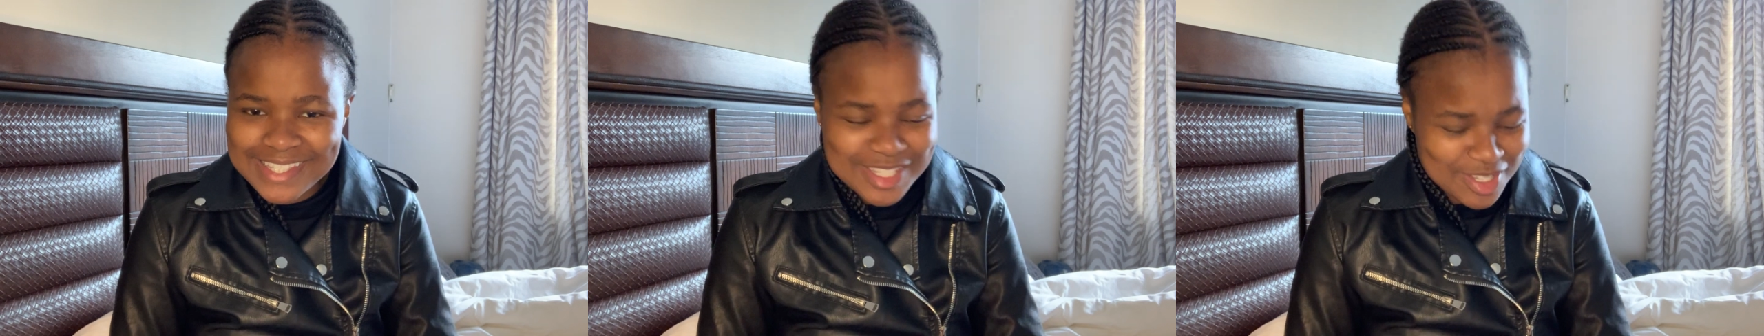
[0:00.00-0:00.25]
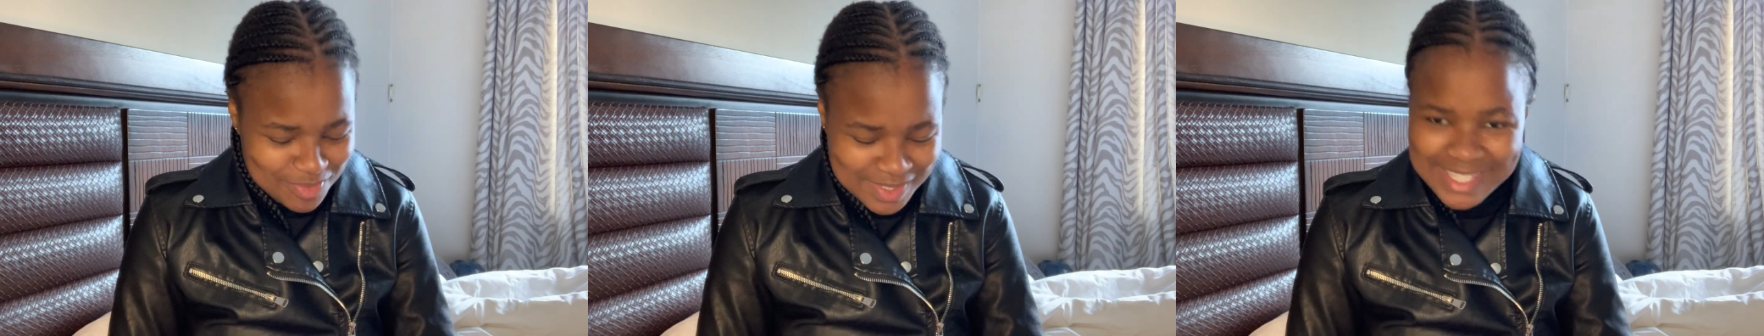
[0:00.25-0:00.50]

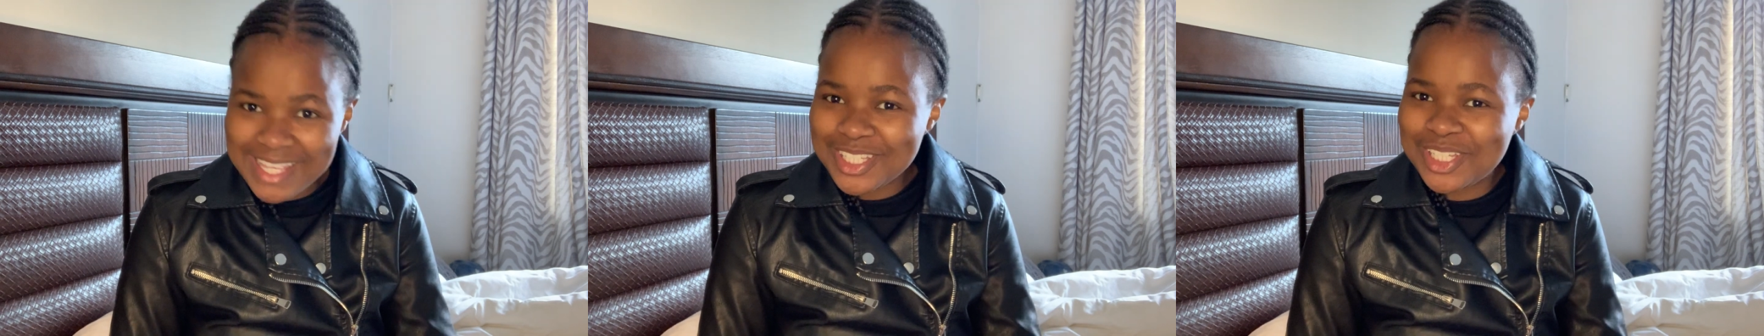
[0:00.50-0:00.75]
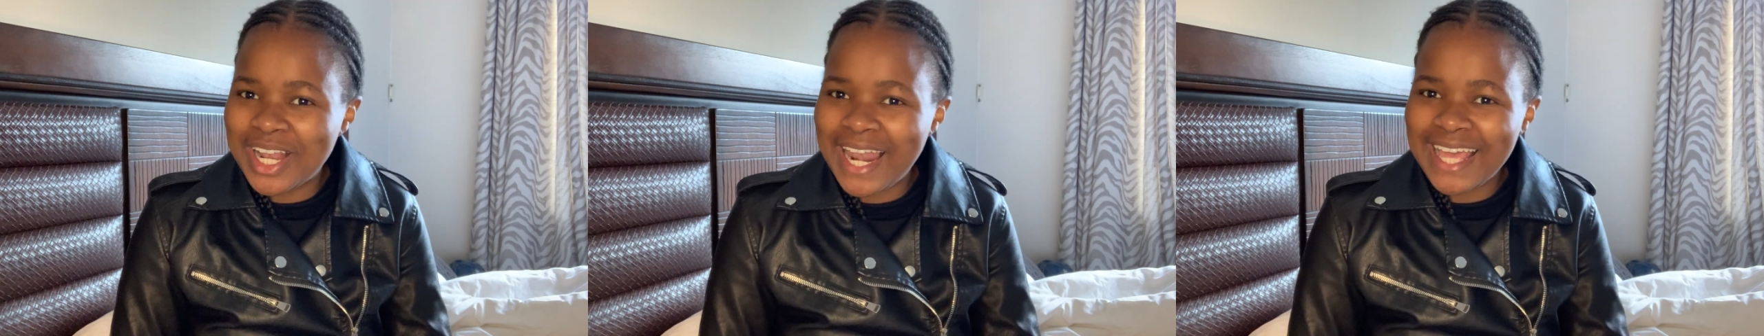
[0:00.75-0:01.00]
You must
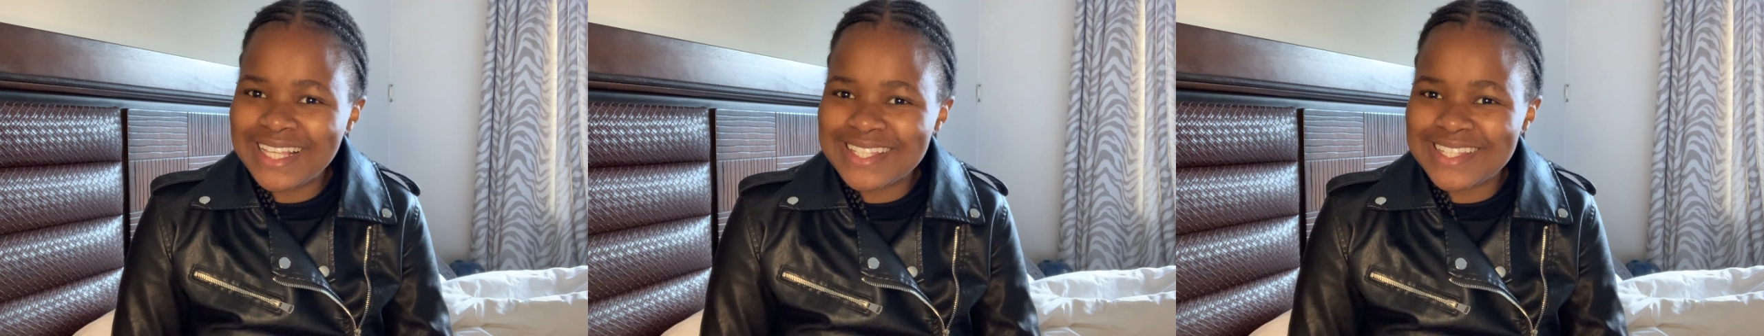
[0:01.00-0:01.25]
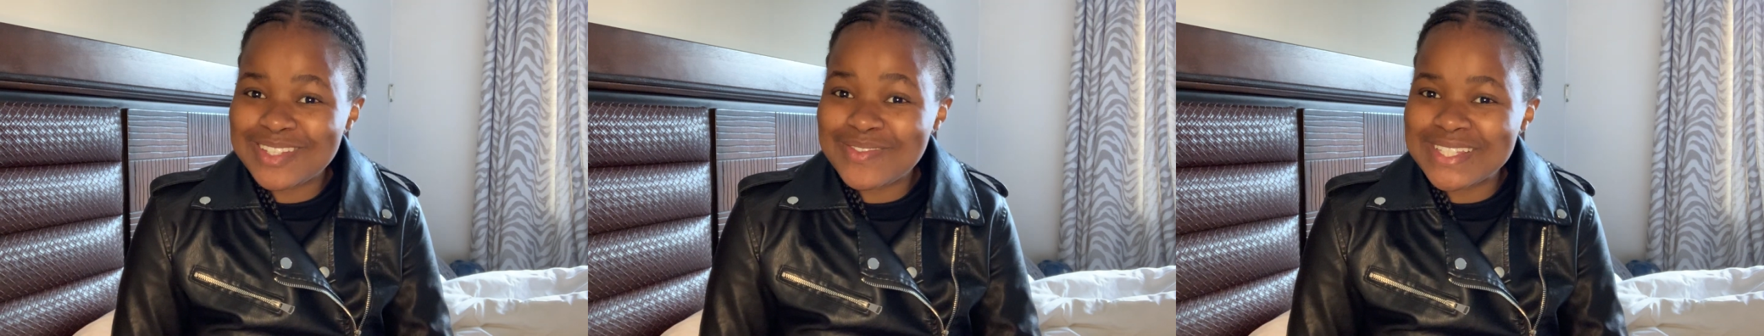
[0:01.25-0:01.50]
get your
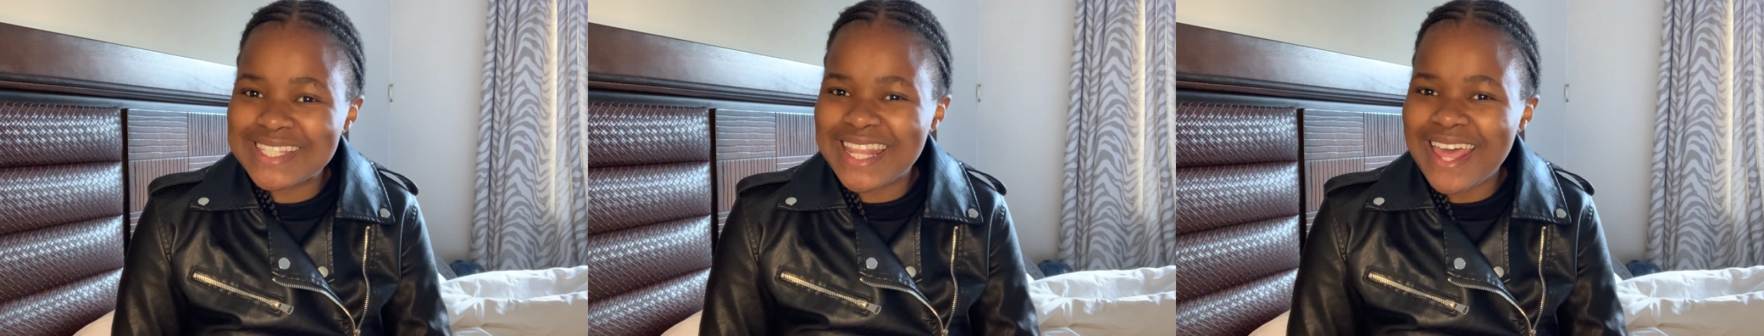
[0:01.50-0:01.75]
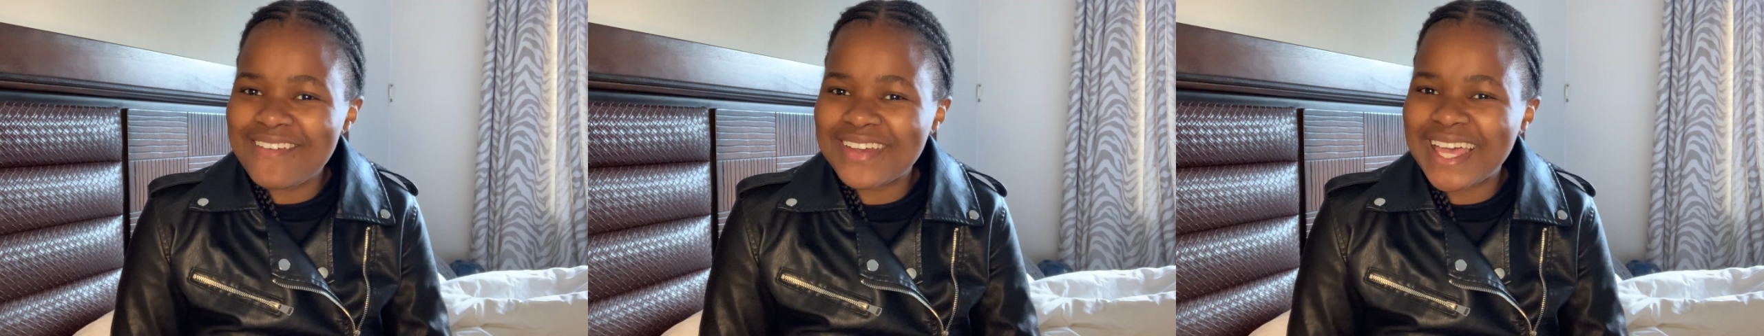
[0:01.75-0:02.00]
license, you must
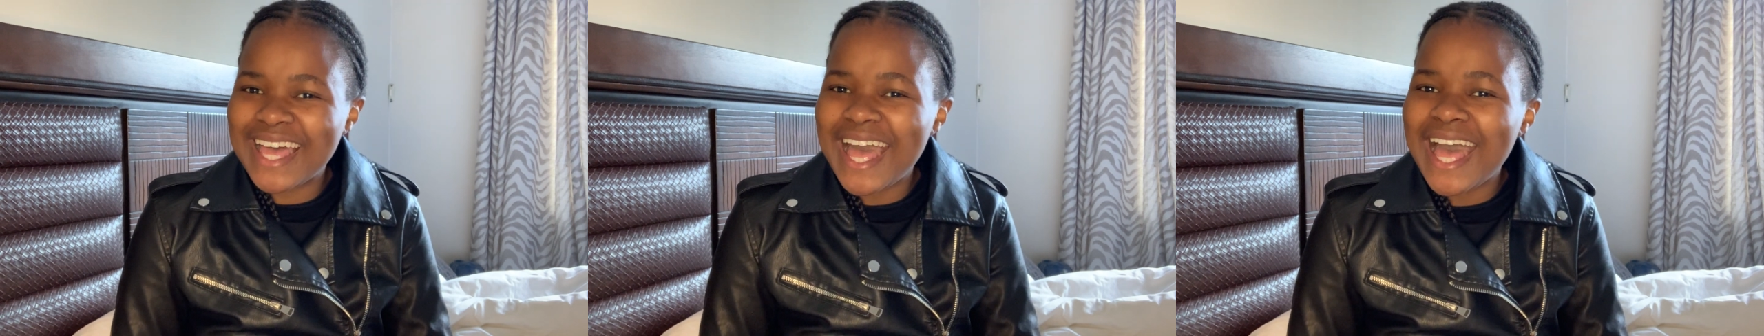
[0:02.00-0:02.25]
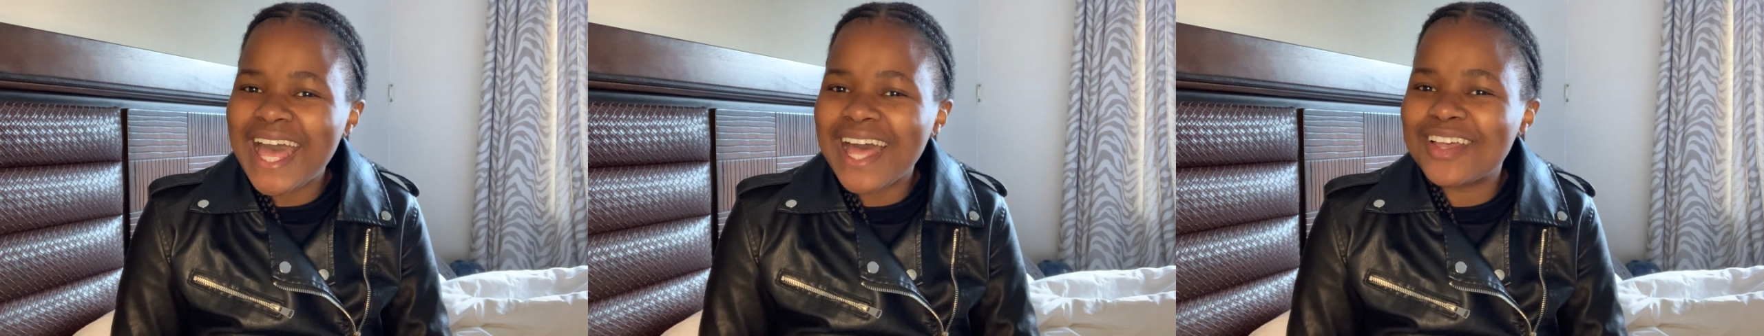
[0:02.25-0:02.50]
drive a
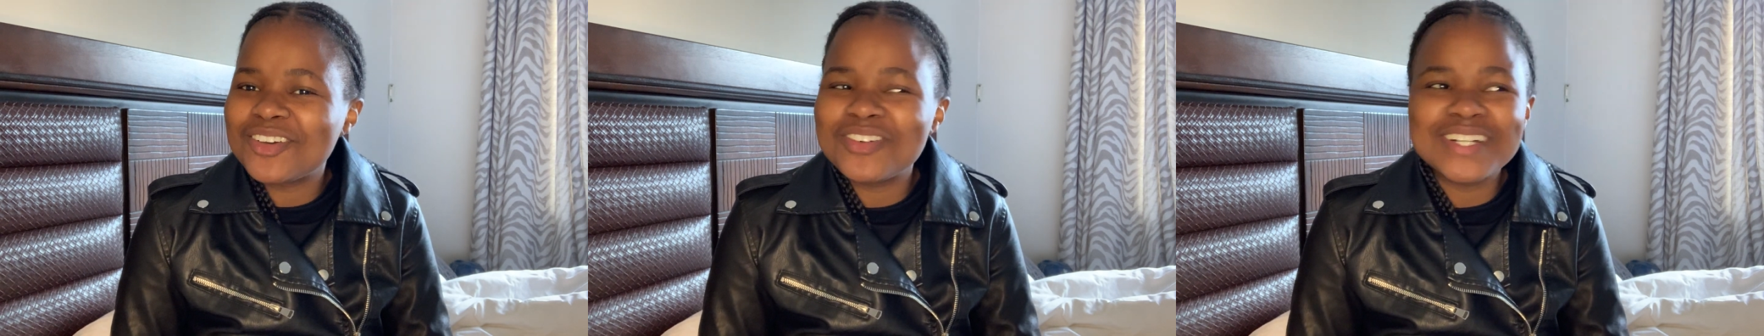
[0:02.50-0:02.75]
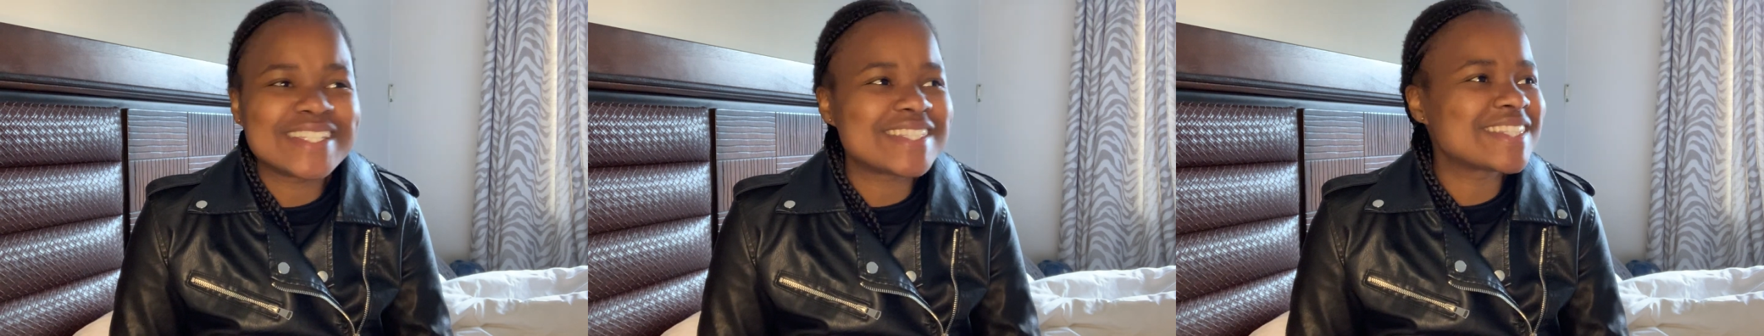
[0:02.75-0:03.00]
car, you
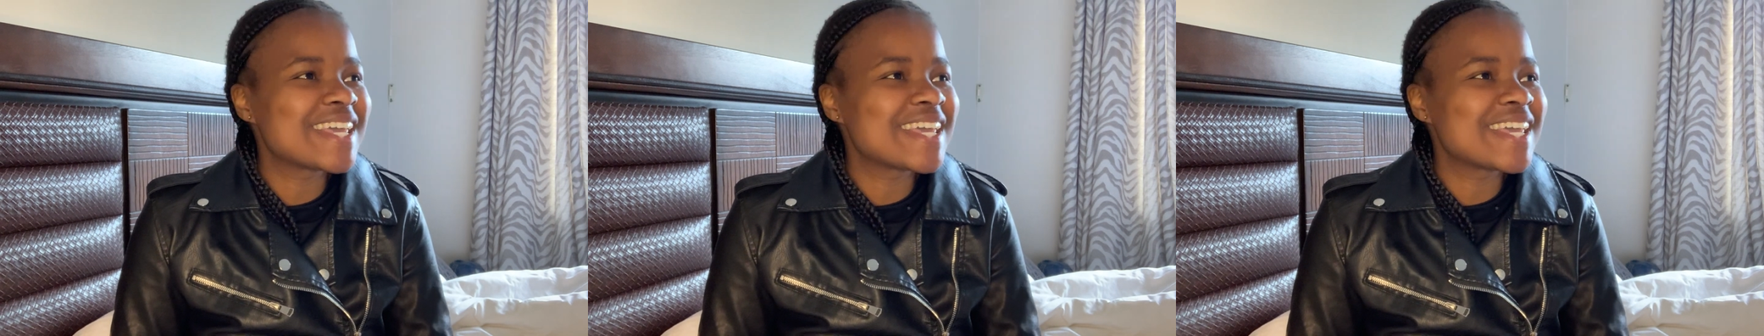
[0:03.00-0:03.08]
must